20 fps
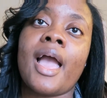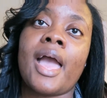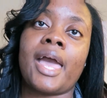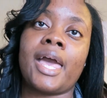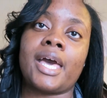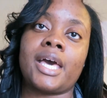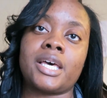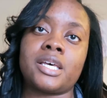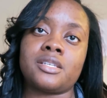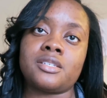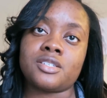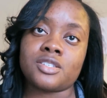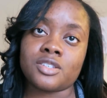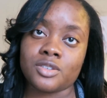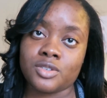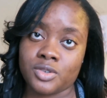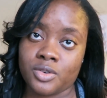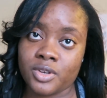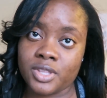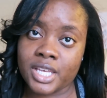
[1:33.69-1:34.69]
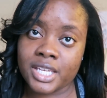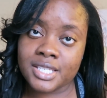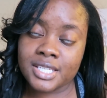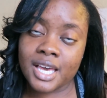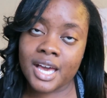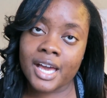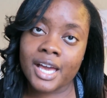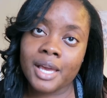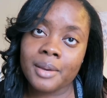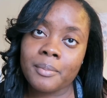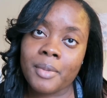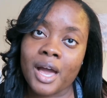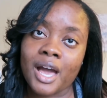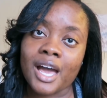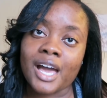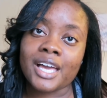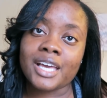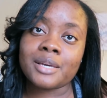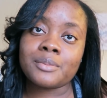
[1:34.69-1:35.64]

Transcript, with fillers: and during that time I